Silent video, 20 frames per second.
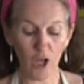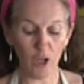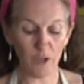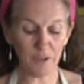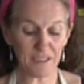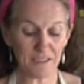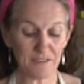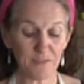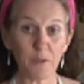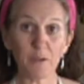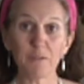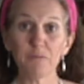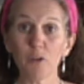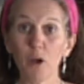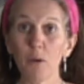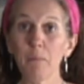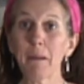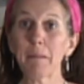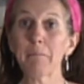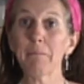Okay, so I've
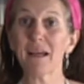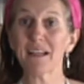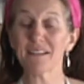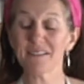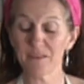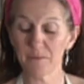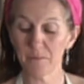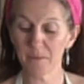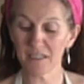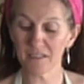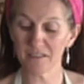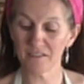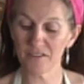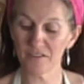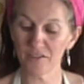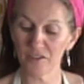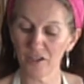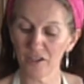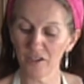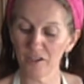got my batter
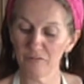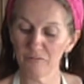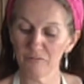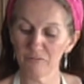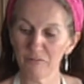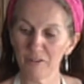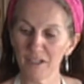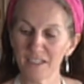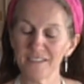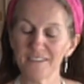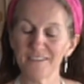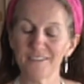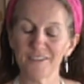mixture ready